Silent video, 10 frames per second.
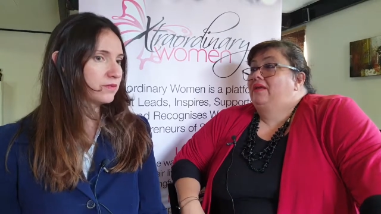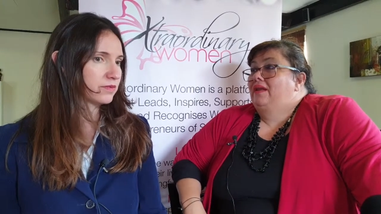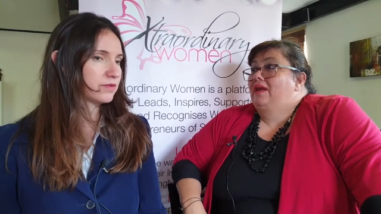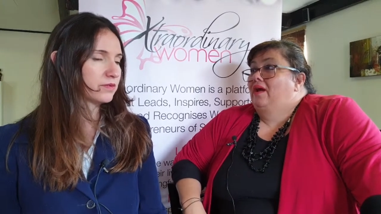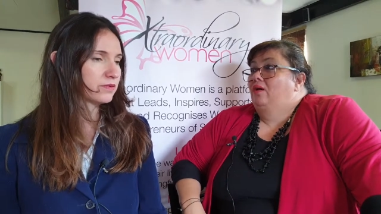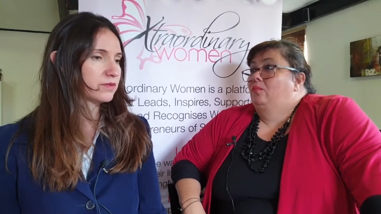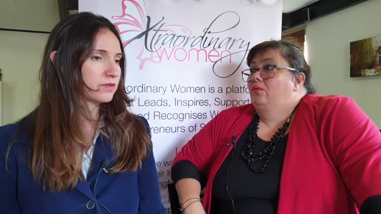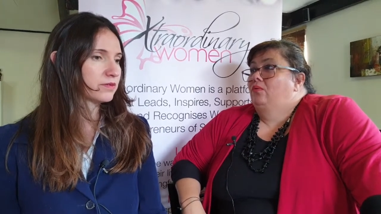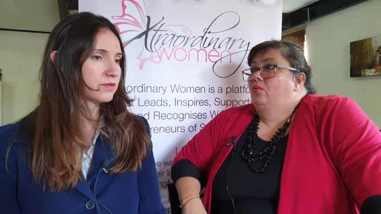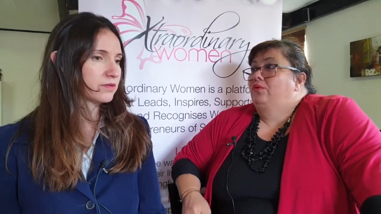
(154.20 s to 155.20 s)
Speaker 1: any help,
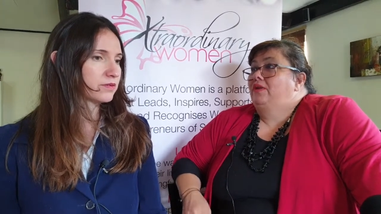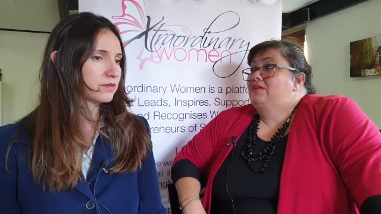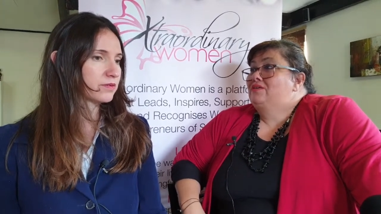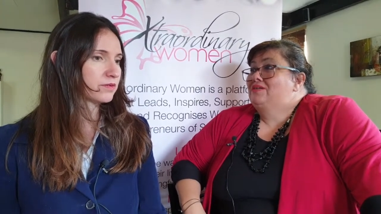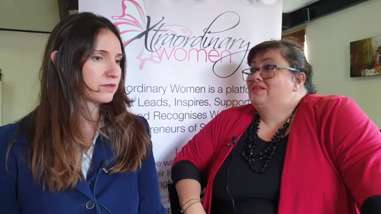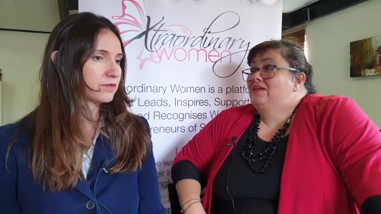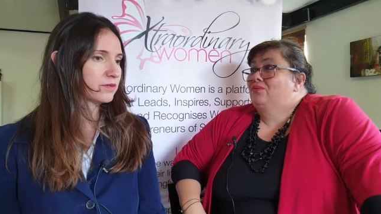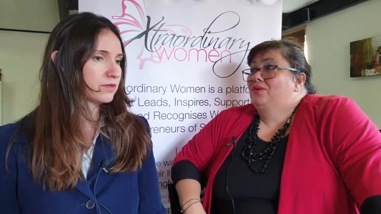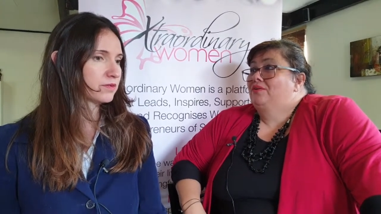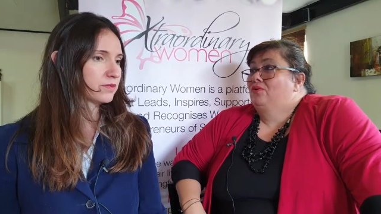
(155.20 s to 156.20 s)
or need to attend
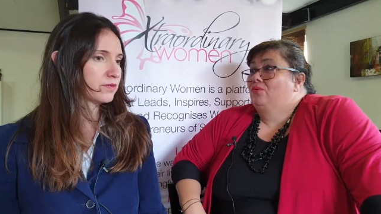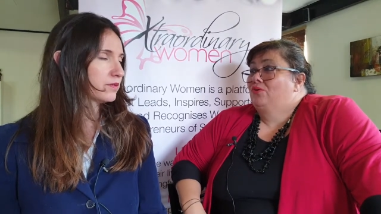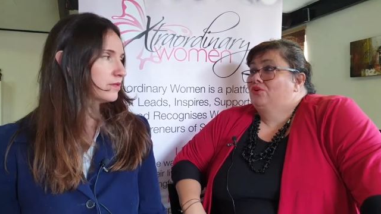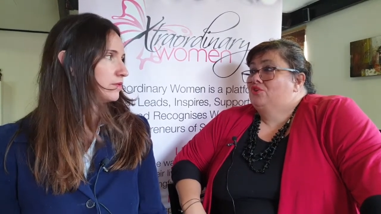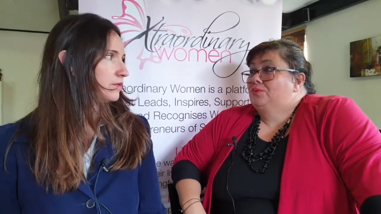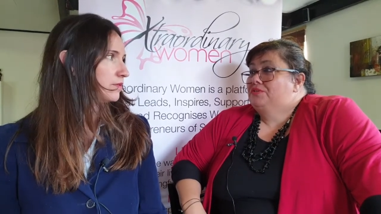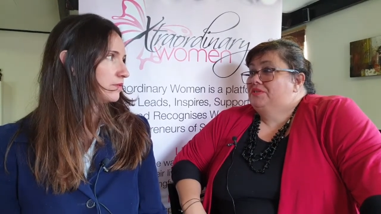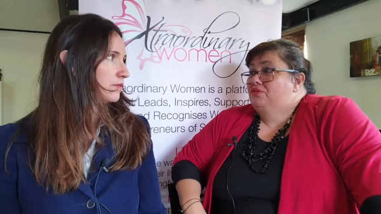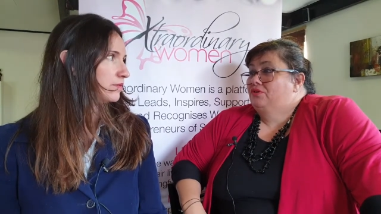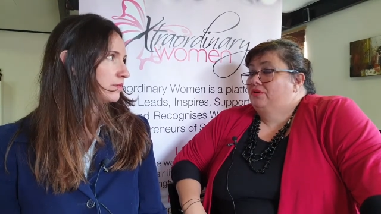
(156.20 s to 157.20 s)
one of your workshops
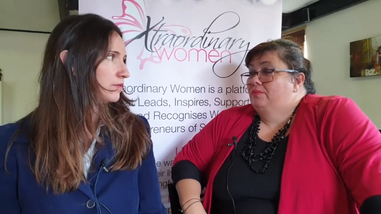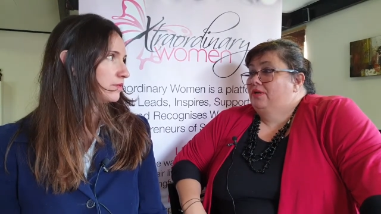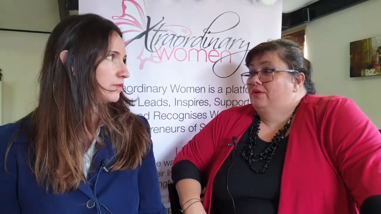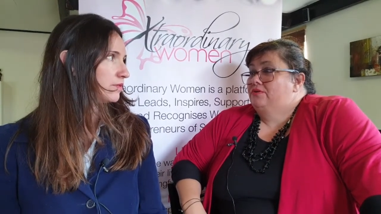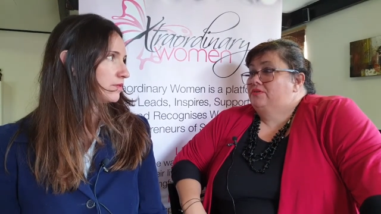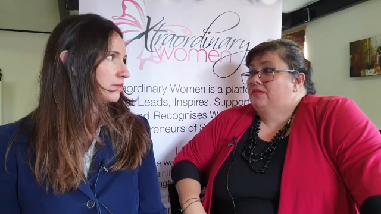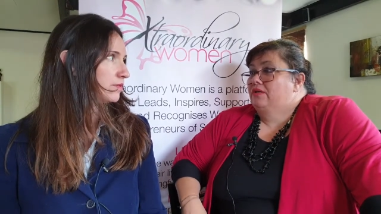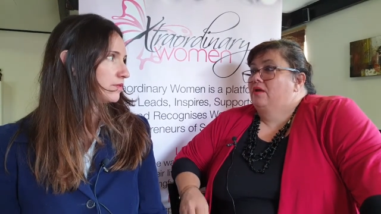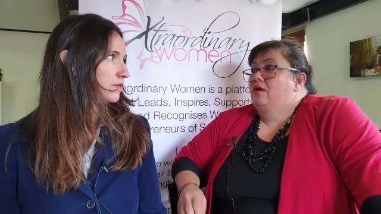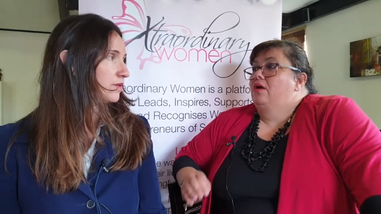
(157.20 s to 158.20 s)
that you're going to be
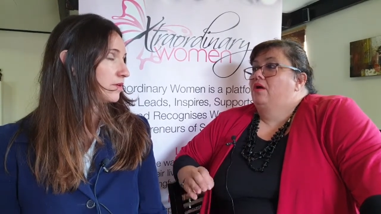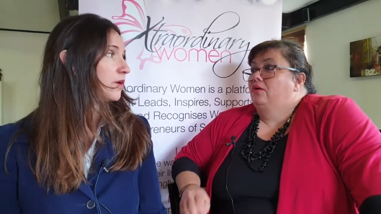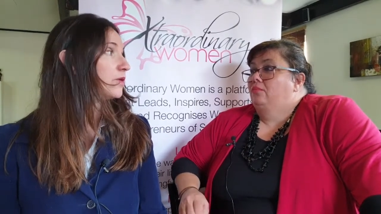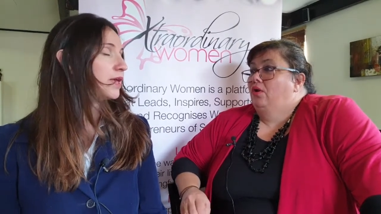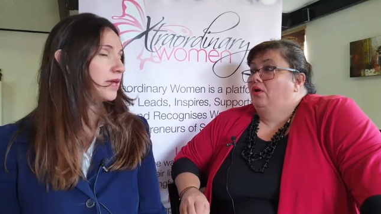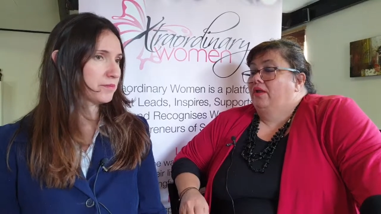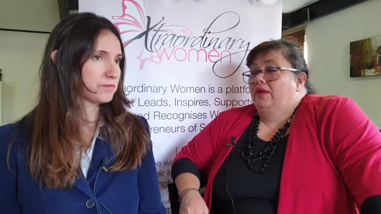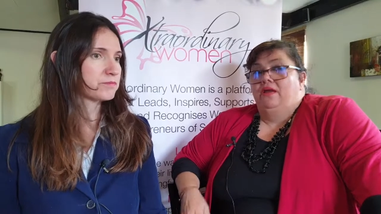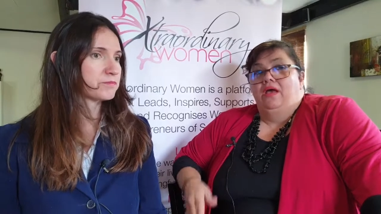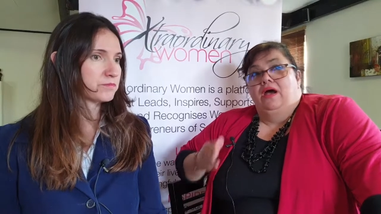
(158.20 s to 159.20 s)
hosting
Speaker 2: on
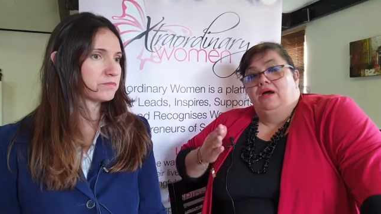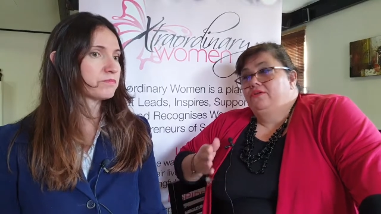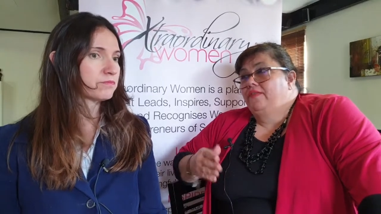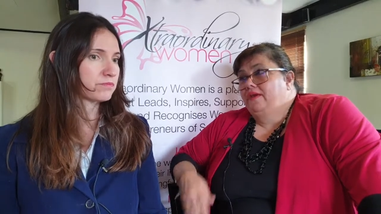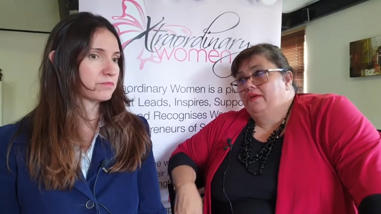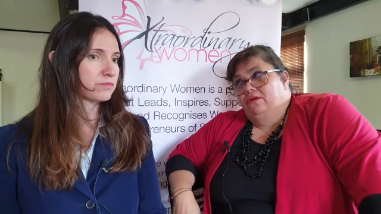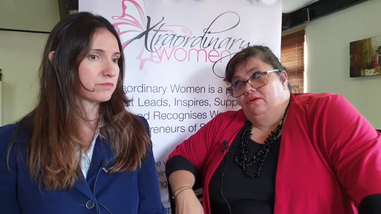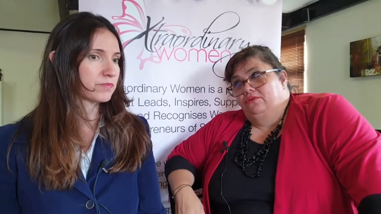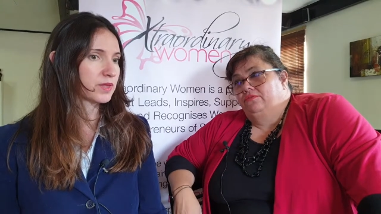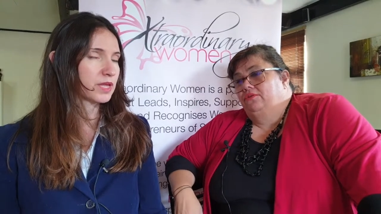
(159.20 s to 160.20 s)
blogging. How do they get
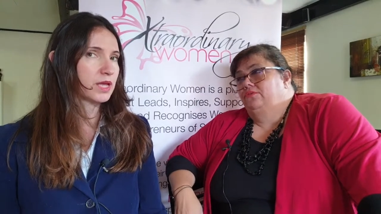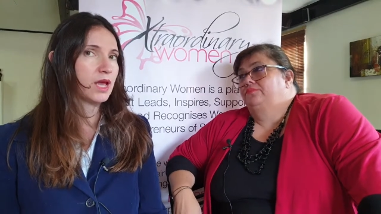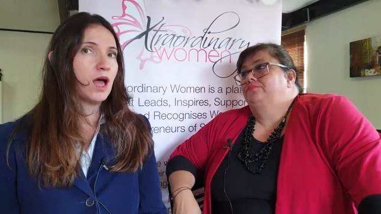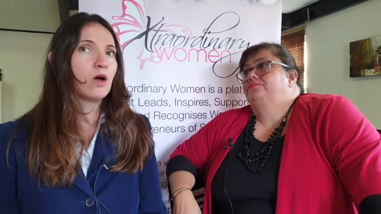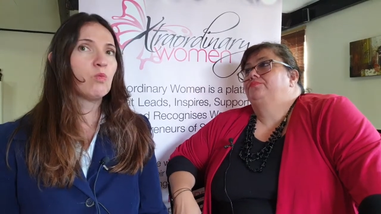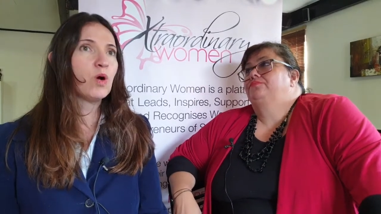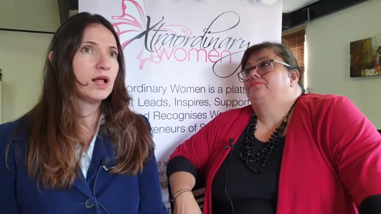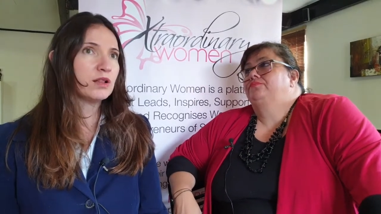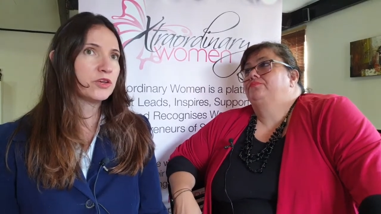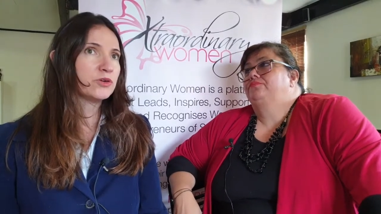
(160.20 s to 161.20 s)
hold of you?
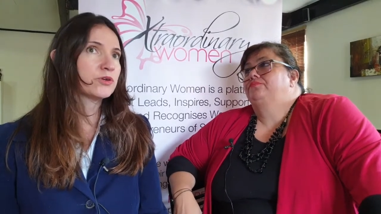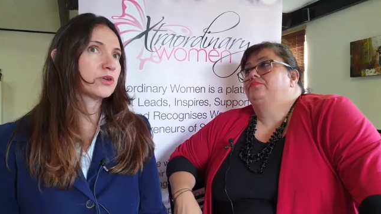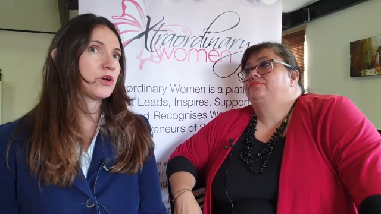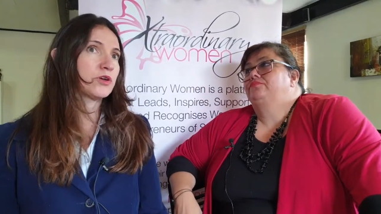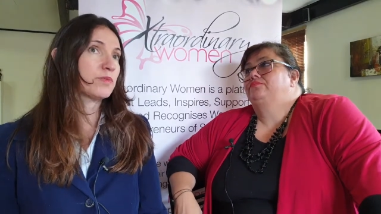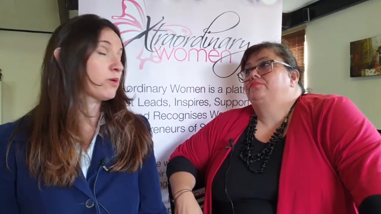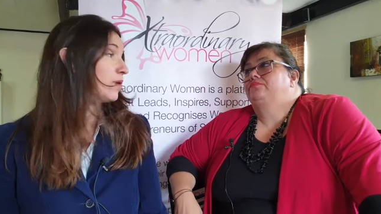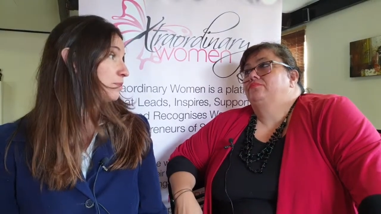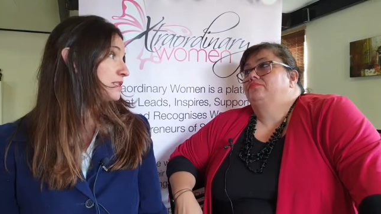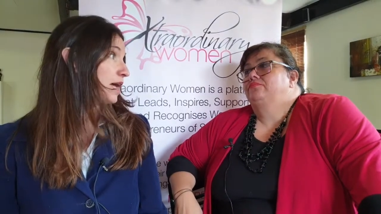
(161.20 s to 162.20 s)
Well, you could go to my
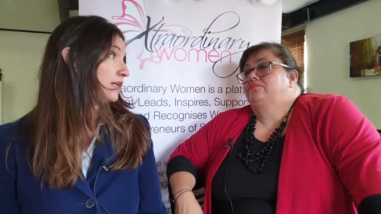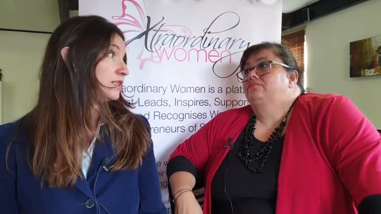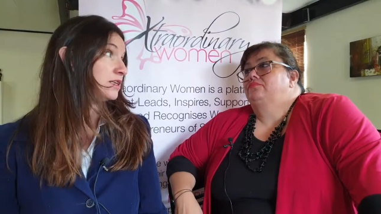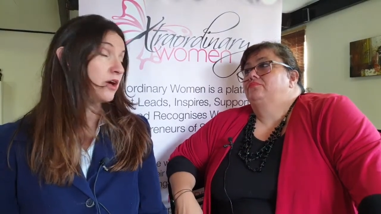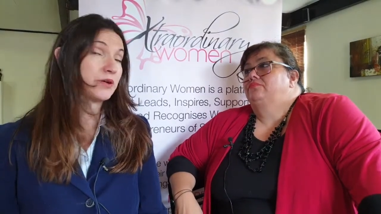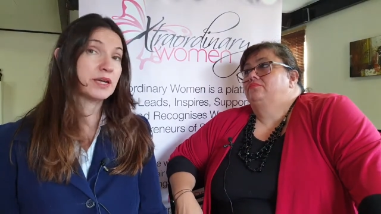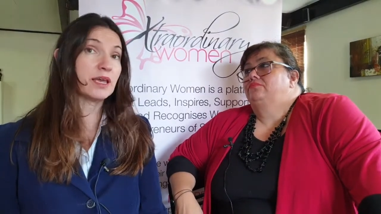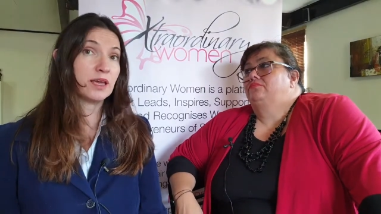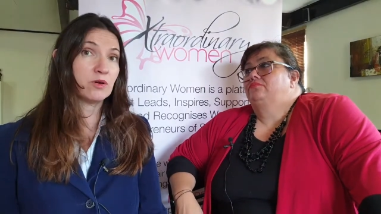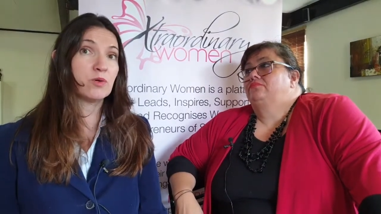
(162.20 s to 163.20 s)
website,
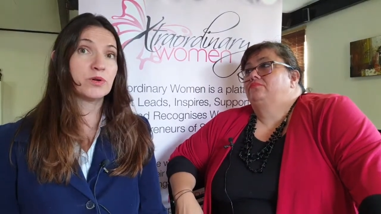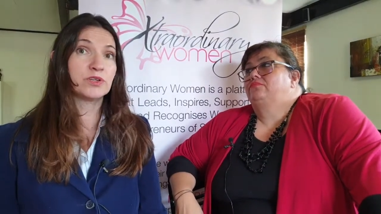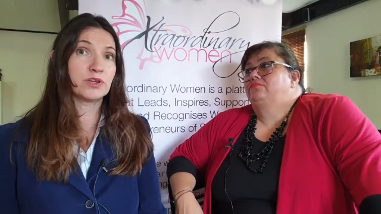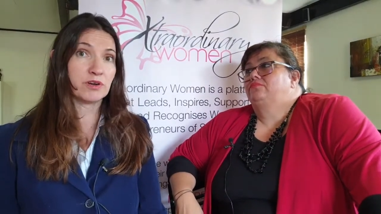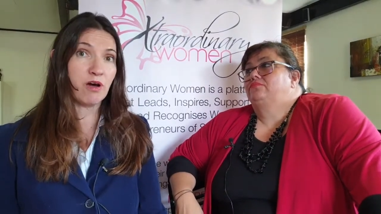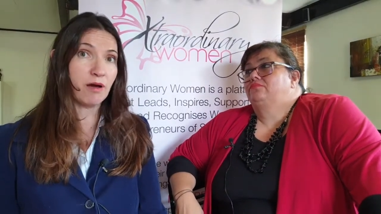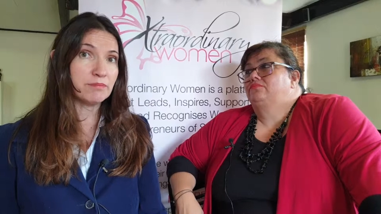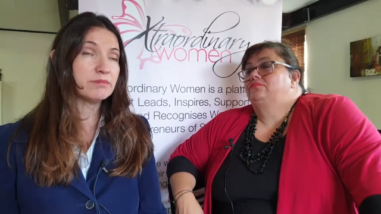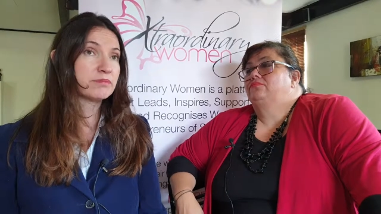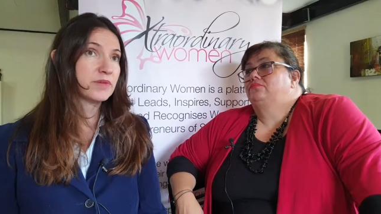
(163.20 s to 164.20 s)
laurenkinghorn.com.